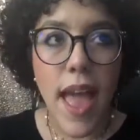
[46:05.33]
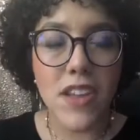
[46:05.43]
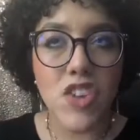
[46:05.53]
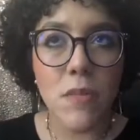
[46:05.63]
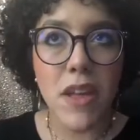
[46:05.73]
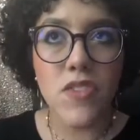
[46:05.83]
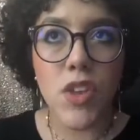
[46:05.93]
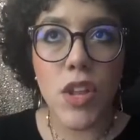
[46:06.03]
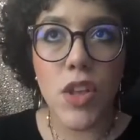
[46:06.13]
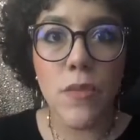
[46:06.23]
and she
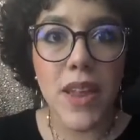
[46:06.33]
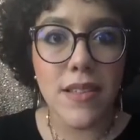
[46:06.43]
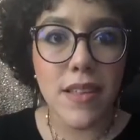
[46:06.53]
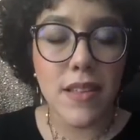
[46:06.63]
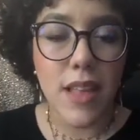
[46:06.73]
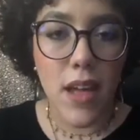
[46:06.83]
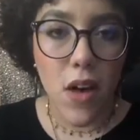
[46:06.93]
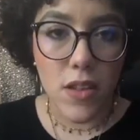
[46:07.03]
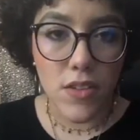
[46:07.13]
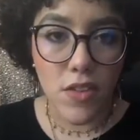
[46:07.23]
mentioned humanistic
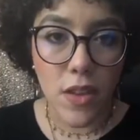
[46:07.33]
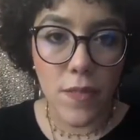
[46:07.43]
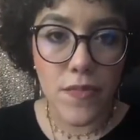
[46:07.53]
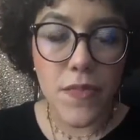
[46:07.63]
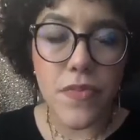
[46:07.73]
psychology.